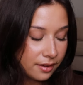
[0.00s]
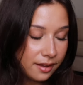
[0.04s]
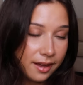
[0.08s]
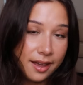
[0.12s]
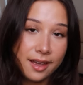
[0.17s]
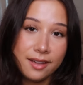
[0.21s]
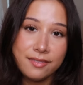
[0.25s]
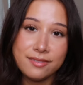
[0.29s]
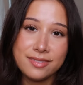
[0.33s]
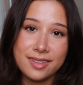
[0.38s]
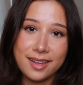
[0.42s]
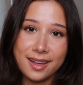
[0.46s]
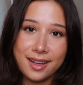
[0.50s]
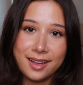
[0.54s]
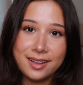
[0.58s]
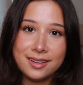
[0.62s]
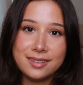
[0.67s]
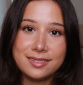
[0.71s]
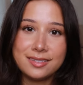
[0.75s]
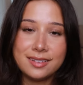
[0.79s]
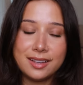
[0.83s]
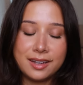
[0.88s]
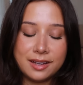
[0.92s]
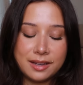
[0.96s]
have
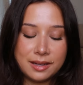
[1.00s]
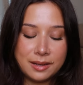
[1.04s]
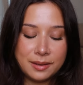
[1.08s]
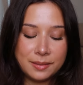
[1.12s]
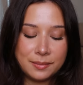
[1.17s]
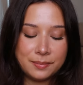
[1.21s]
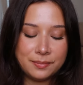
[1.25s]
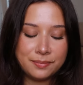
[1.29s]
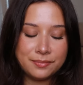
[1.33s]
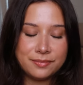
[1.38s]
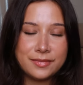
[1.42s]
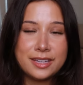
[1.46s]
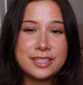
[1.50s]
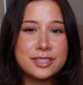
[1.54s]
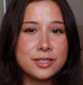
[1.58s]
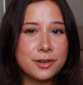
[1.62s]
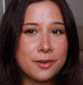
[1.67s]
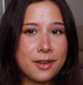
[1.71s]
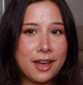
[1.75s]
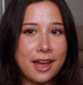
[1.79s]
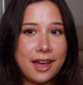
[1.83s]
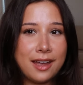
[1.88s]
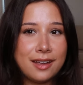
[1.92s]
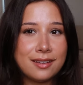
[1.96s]
that. Um, it's
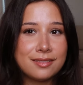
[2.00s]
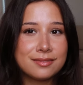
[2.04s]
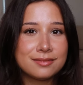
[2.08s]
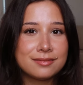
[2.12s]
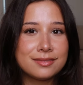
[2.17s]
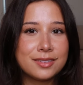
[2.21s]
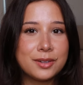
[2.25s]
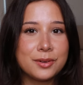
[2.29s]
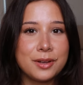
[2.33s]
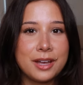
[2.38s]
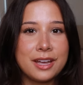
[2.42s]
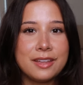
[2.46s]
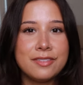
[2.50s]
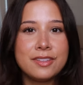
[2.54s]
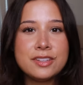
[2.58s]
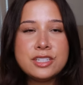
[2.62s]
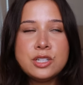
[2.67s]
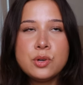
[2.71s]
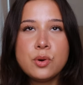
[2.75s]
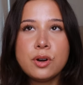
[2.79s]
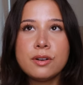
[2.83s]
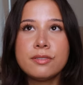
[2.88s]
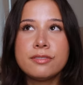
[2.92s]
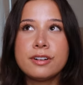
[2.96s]
okay. Okay, the
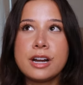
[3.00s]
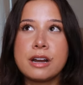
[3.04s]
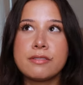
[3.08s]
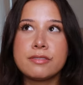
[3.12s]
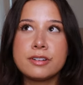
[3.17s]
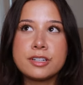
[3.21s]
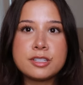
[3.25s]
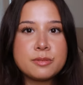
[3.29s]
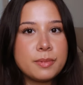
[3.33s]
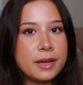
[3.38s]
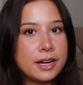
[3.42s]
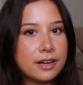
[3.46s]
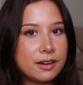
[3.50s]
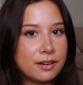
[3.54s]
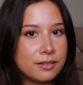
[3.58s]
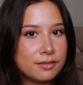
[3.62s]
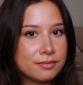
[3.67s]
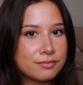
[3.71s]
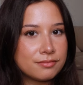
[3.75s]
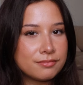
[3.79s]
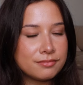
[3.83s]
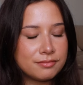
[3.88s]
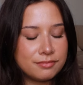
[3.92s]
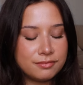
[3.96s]
Dior Forever is better.
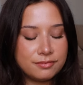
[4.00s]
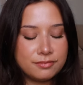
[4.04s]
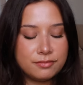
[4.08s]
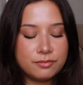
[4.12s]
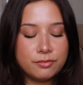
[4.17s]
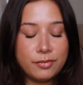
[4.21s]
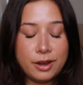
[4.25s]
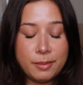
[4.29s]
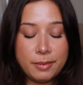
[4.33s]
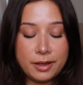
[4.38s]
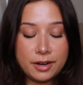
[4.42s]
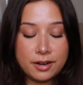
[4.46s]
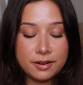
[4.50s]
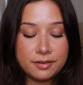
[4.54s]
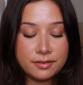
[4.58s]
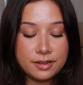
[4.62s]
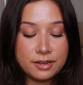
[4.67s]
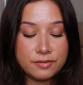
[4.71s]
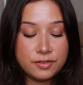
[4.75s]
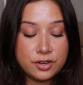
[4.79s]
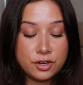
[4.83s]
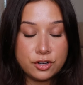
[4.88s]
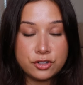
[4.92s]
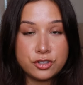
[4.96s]
Way better
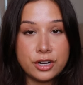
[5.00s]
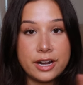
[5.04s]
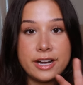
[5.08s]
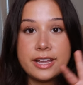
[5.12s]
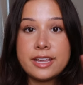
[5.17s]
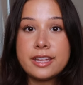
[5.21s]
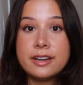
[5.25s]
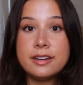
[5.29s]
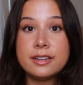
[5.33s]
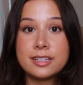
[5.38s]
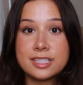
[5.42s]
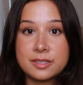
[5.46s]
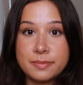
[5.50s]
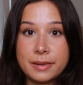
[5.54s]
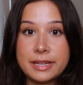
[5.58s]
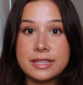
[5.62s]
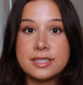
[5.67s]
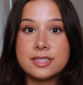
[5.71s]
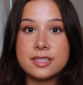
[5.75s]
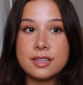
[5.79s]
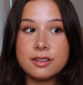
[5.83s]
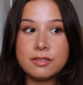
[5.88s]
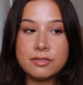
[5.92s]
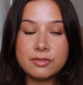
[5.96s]
if you're trying to get an
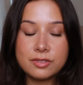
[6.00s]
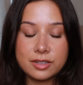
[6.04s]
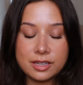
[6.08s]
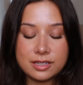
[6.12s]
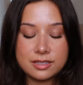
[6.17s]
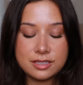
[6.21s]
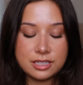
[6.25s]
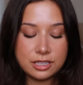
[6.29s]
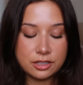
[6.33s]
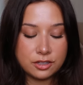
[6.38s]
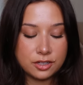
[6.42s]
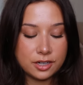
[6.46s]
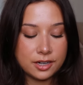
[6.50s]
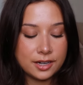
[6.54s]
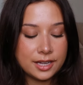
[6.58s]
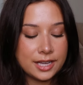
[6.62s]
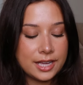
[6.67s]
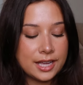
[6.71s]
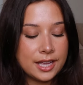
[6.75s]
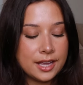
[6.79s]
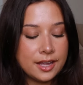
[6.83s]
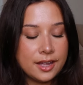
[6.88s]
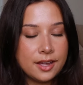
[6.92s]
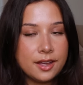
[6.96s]
expensive concealer.
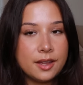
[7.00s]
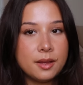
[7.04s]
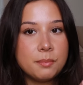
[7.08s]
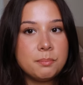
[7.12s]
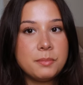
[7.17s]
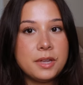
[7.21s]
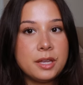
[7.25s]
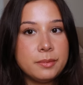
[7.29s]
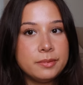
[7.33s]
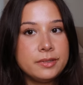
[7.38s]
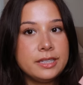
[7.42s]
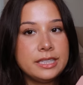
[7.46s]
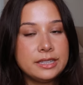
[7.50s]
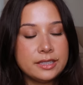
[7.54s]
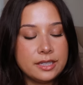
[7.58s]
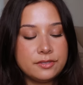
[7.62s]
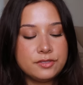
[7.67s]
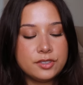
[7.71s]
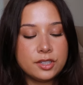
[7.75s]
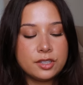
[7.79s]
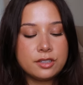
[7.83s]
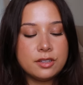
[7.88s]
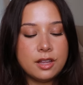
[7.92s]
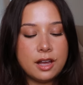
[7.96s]
Maybelline
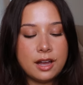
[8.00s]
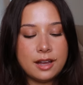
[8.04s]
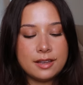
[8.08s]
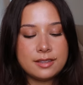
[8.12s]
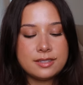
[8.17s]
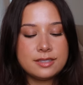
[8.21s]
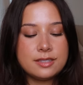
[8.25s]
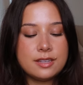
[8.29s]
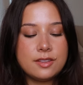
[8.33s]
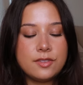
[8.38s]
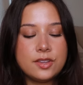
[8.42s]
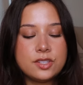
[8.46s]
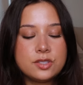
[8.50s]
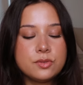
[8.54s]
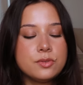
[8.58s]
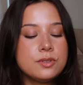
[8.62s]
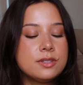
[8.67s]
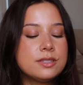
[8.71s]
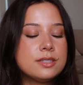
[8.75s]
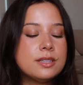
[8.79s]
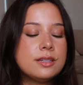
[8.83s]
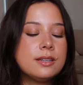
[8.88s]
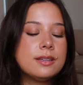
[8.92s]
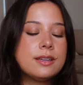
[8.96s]
Lifter Gloss. This
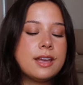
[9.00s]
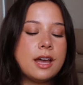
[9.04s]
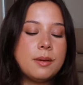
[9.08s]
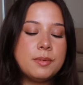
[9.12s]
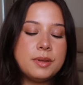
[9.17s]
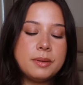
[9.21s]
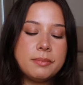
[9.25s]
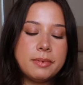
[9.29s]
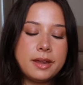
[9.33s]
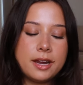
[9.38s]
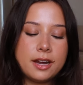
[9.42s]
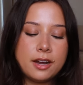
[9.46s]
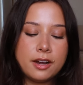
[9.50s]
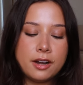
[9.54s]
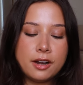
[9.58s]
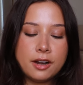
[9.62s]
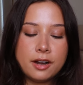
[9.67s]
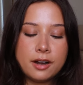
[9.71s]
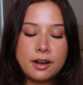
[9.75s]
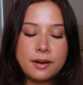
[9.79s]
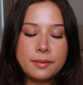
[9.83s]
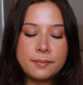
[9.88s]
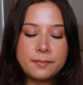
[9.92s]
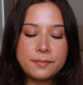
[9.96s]
one's in Gummy
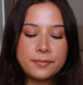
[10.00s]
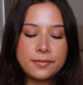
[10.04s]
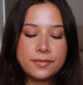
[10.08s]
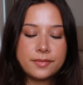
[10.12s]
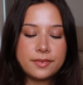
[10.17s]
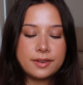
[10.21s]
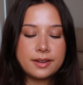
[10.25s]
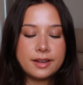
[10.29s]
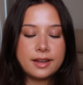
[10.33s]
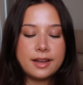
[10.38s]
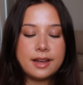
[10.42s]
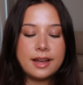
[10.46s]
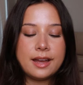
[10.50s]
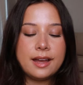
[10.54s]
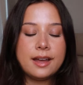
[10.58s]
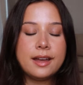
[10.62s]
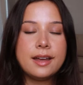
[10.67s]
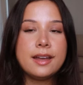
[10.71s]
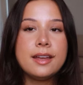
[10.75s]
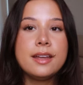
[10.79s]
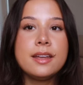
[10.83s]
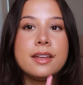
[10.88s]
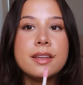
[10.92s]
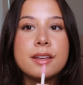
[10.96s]
Bear.
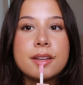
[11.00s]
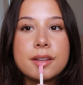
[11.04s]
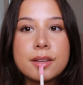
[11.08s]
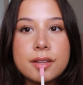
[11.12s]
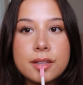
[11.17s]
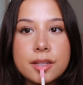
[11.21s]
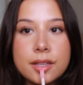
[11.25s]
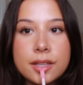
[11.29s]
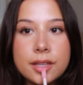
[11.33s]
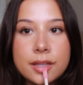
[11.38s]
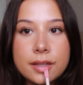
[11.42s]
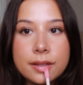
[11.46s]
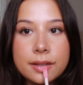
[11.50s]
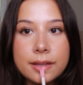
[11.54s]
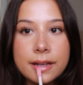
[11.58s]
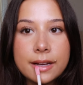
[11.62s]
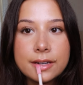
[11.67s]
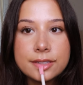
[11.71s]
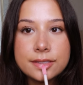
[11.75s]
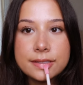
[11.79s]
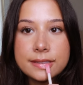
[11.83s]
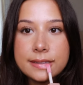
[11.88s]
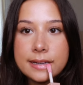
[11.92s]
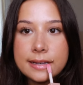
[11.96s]
I
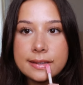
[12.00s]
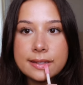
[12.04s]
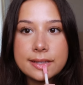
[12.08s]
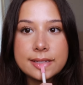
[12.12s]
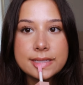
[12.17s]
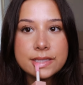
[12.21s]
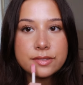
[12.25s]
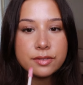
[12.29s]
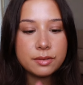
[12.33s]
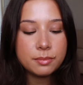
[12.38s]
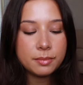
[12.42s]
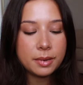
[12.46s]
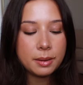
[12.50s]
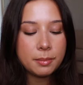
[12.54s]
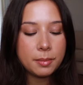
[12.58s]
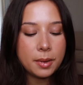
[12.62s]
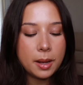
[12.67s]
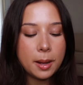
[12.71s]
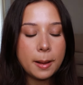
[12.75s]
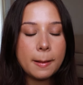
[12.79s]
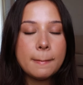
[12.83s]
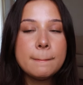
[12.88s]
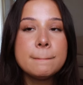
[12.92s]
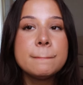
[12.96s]
actually got this from my
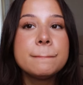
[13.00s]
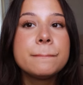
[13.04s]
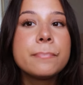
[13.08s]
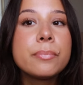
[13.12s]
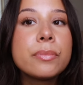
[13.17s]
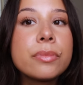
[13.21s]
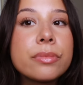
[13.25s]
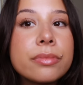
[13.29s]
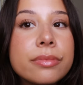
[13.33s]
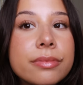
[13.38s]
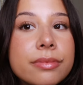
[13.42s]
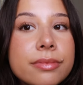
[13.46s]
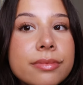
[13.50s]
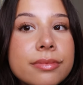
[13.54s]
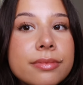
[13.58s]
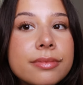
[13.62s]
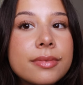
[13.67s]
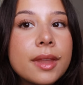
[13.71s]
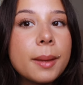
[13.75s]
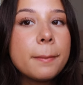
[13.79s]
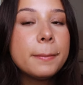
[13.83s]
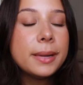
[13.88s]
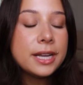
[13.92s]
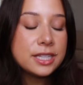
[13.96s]
mom,
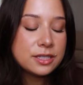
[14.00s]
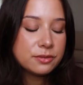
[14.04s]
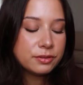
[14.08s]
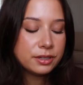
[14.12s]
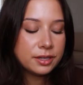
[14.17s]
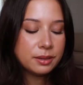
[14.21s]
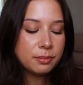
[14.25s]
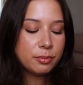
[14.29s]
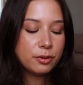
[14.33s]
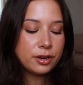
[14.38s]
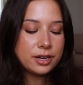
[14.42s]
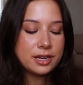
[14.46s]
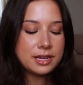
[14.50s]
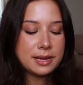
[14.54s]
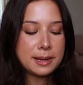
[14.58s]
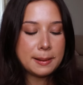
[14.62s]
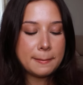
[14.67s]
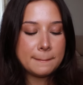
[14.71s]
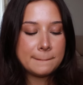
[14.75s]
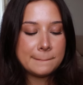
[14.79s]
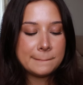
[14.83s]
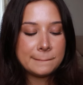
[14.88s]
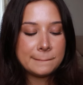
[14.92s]
but it's really pretty.